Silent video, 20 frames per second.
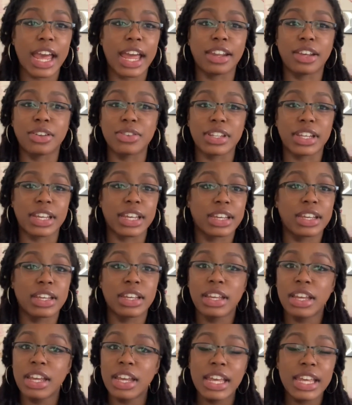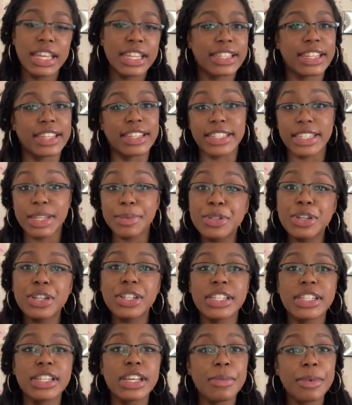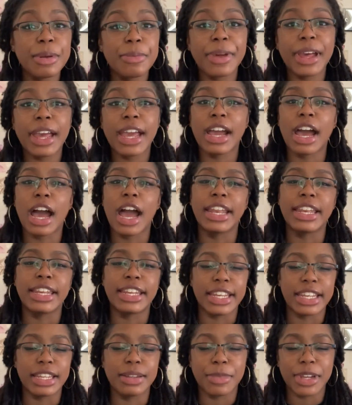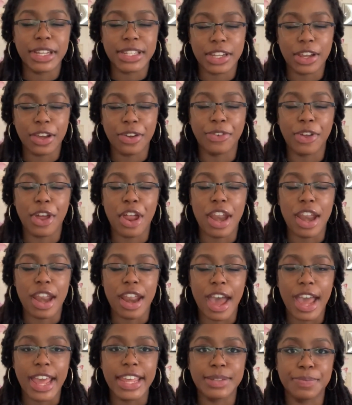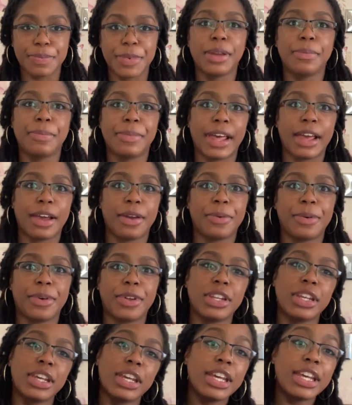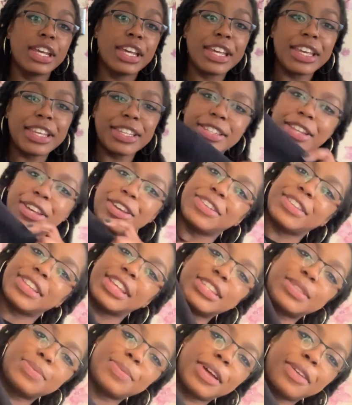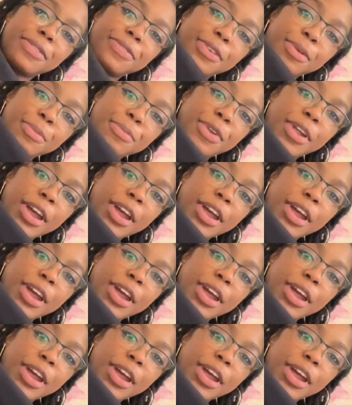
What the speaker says: and I was like, so zipped hoodies are coming back, I need myself a nice big black one. So I got this one from